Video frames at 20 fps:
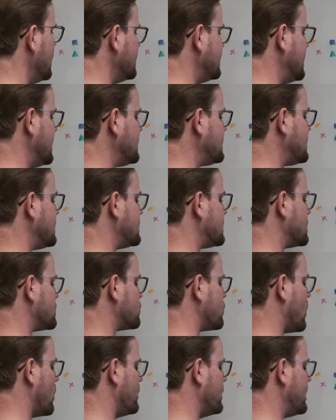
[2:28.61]
Distance
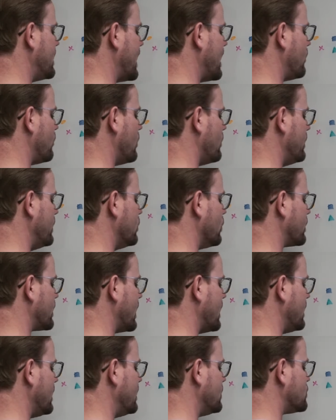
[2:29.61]
is what we get when we look
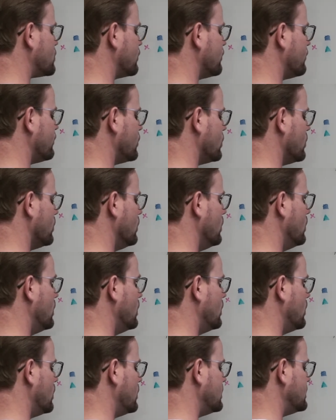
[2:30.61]
at interval
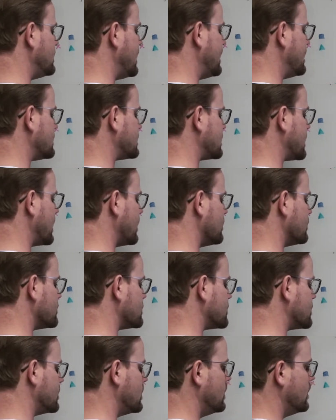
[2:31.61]
data
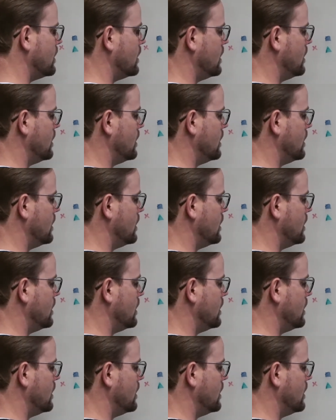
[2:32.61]
scales.